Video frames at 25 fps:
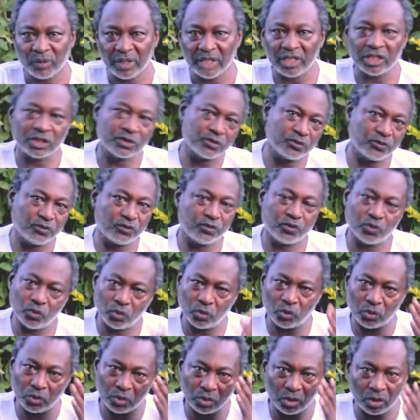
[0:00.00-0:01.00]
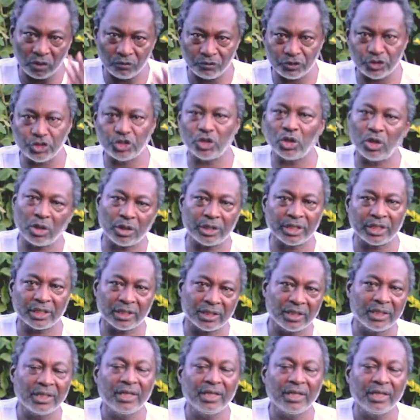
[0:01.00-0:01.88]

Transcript: is full of joy